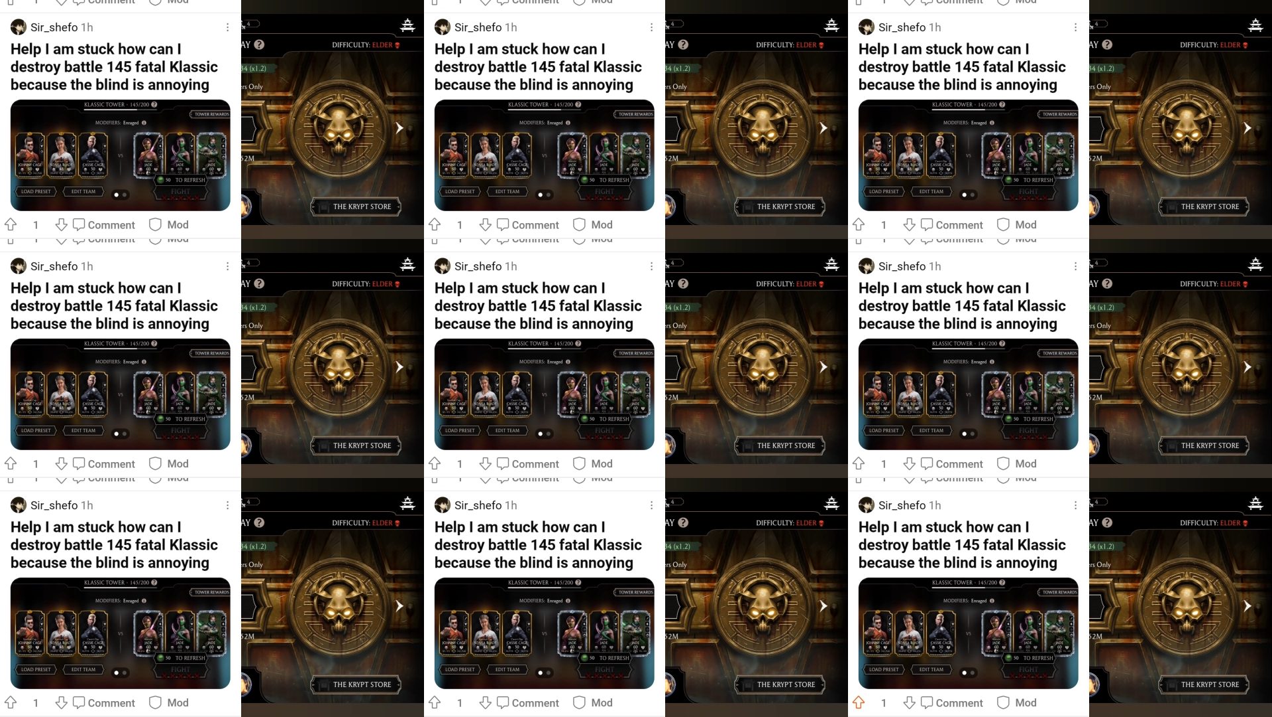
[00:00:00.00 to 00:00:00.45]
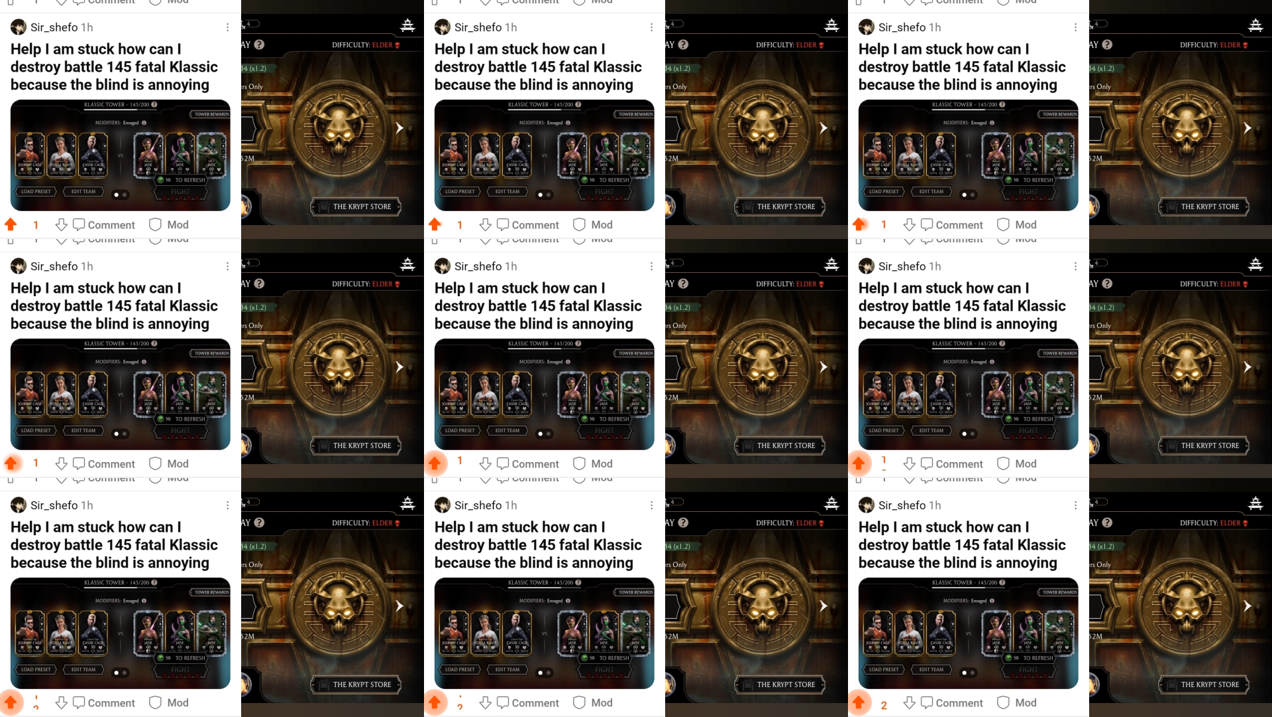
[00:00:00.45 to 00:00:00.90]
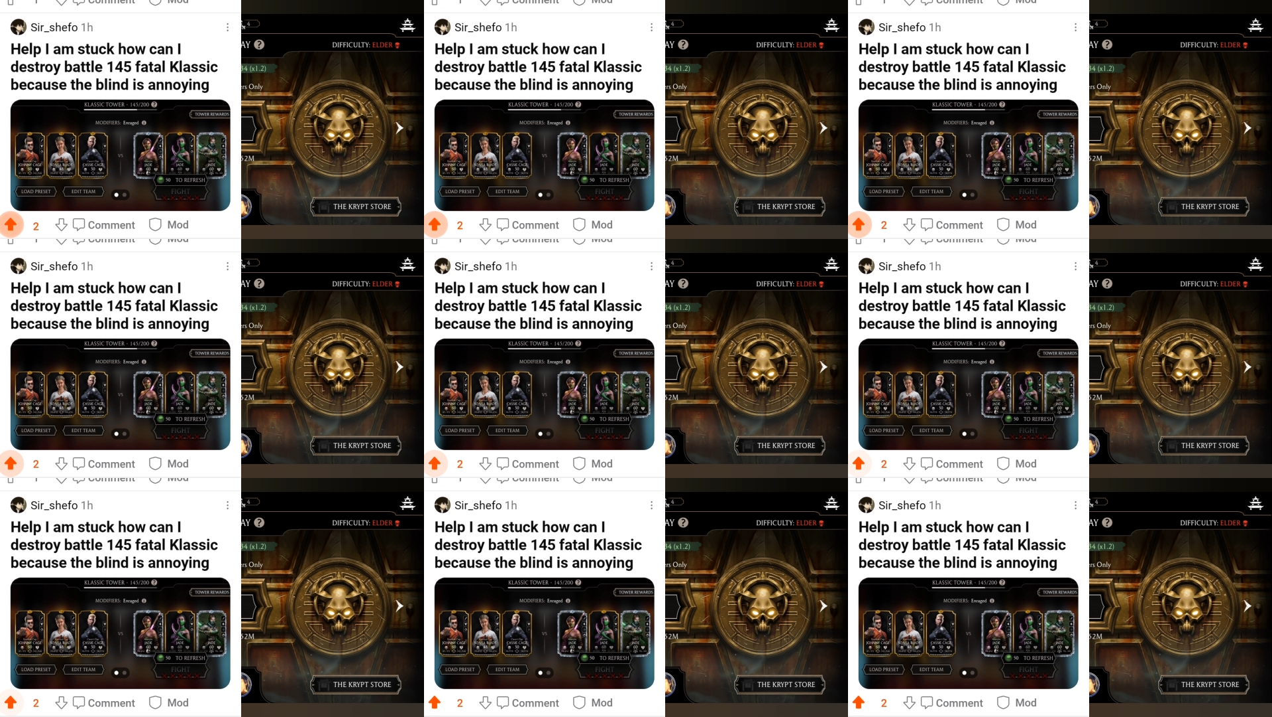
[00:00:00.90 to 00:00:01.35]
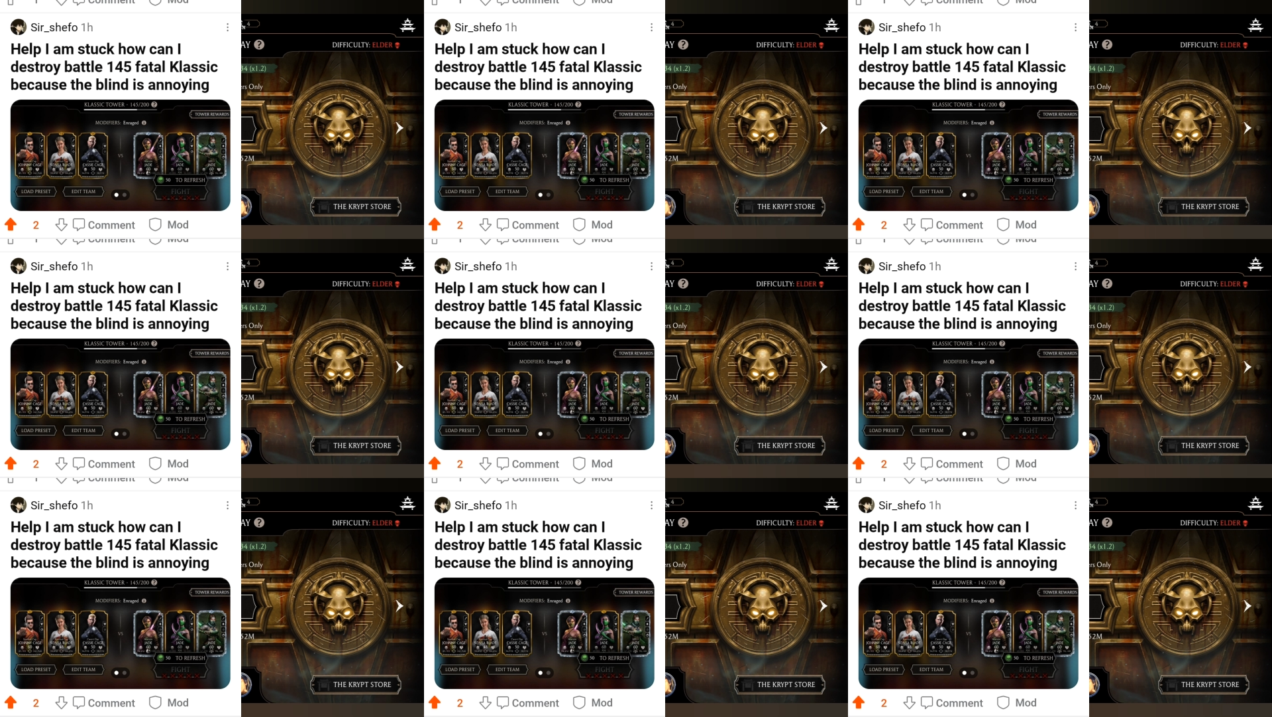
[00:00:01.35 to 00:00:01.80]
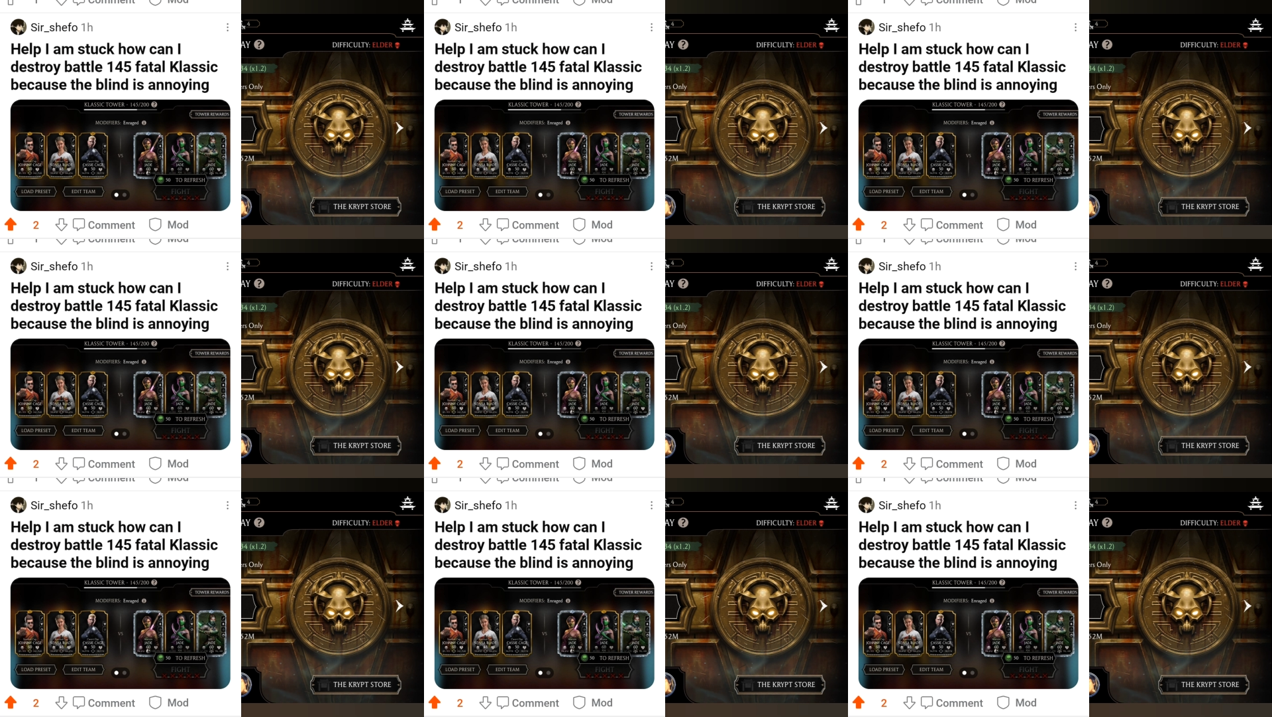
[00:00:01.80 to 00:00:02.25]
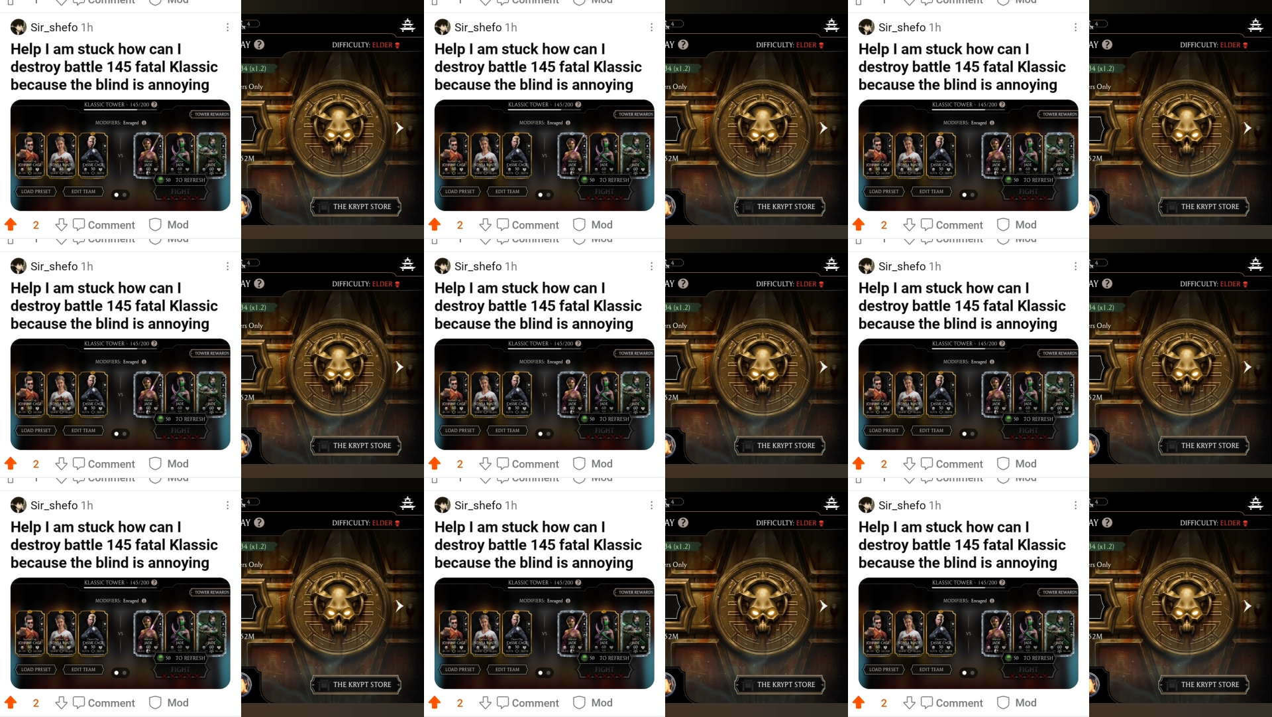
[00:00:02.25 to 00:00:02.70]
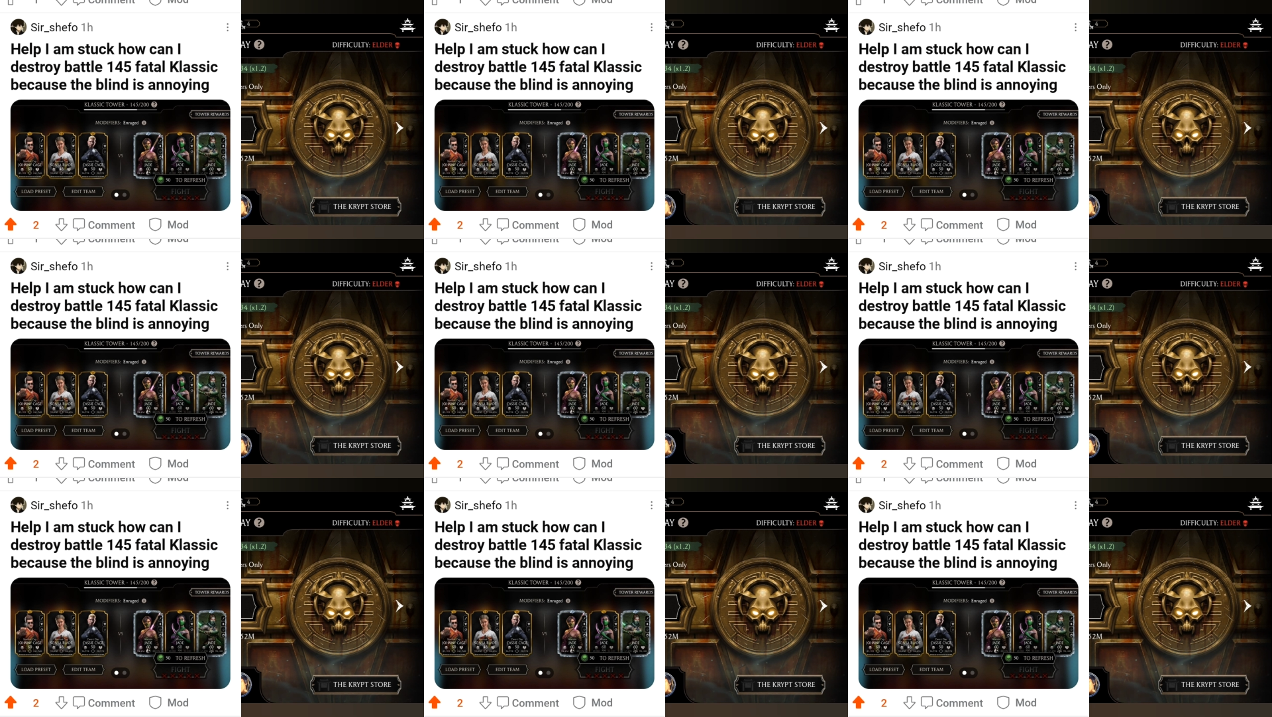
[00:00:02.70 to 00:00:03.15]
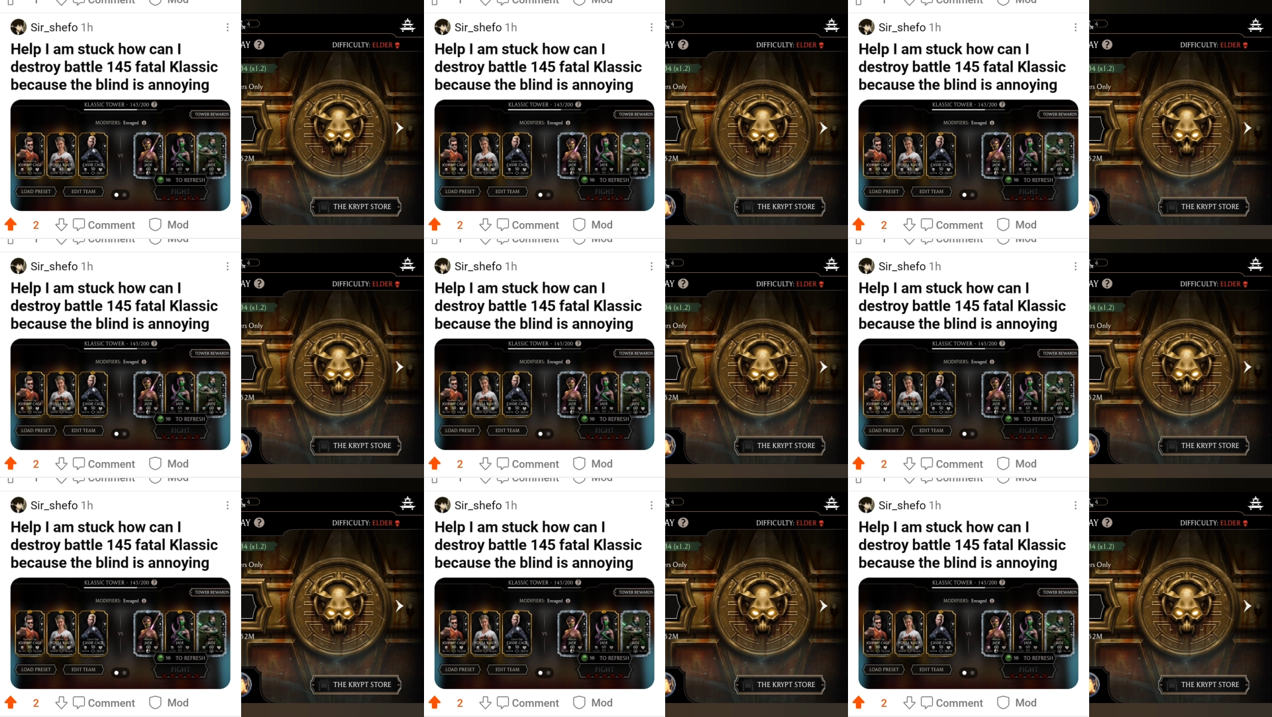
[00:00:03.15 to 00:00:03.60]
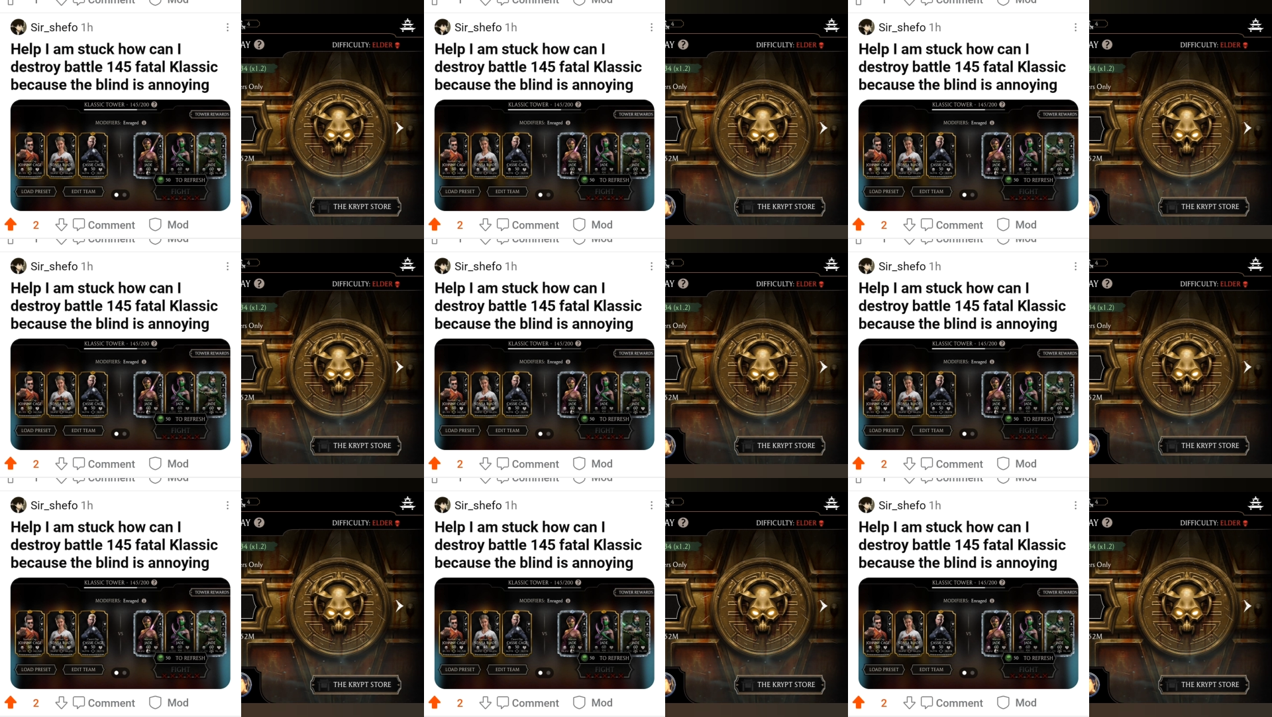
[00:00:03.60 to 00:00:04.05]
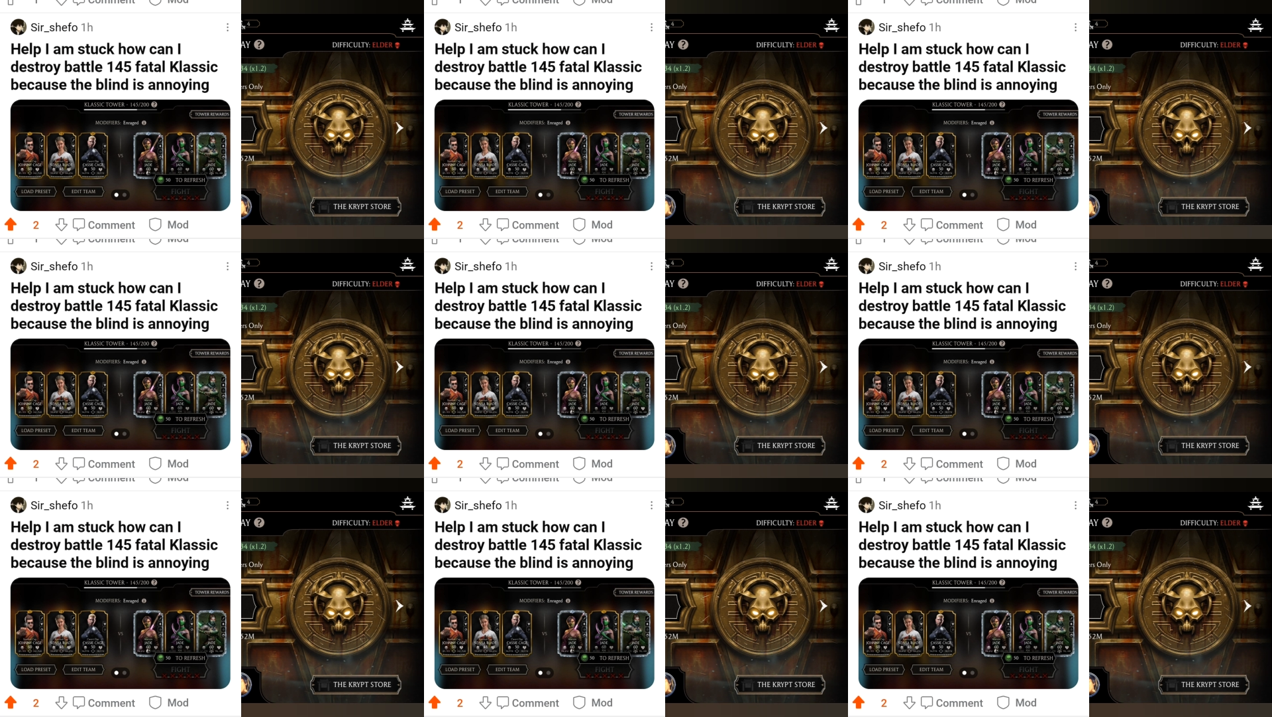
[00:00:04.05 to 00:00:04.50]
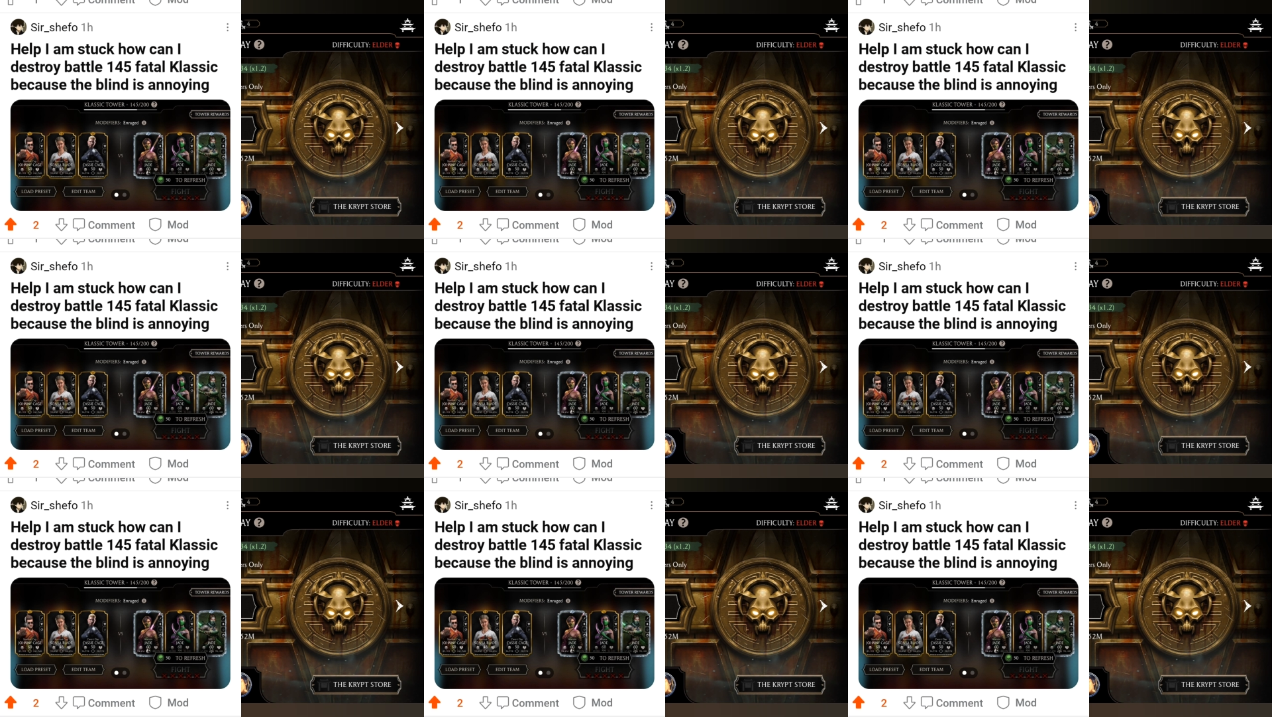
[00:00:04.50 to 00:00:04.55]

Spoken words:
(no speaker visible)